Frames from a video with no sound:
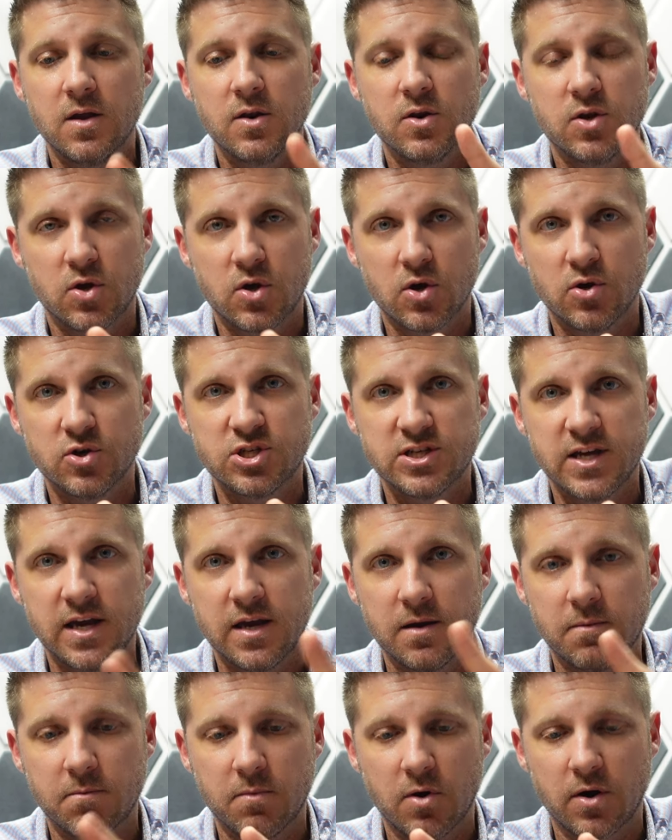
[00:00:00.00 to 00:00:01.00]

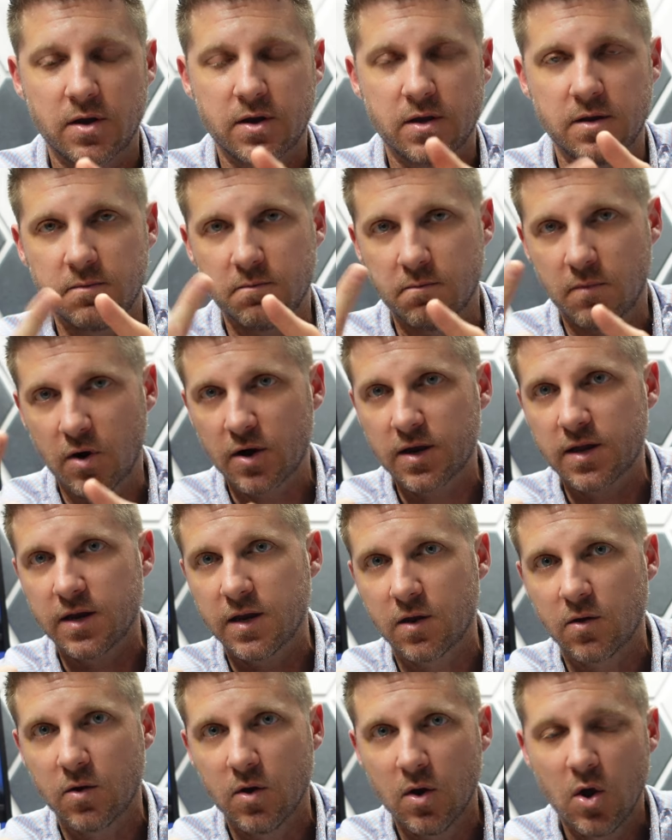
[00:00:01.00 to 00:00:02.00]
negotiate and market
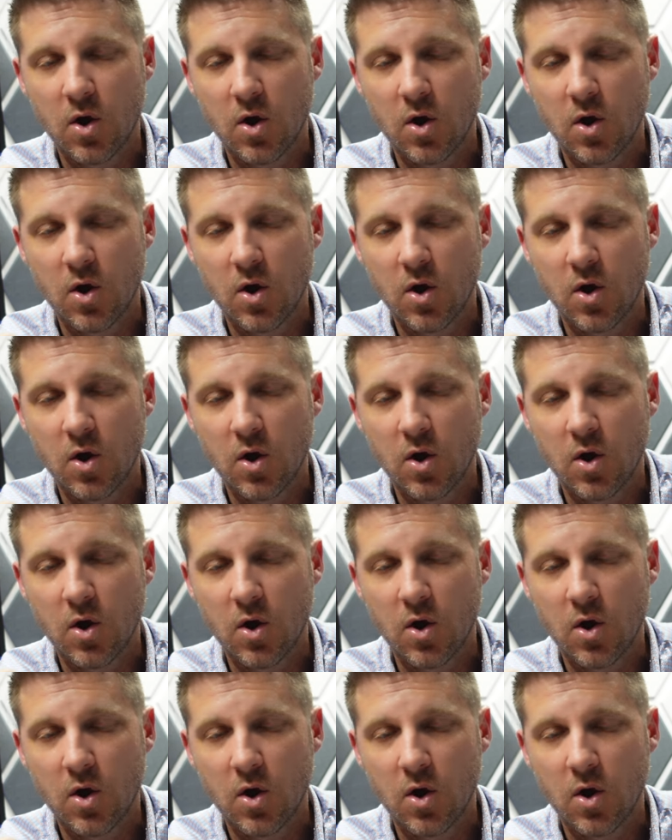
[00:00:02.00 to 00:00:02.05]
marketing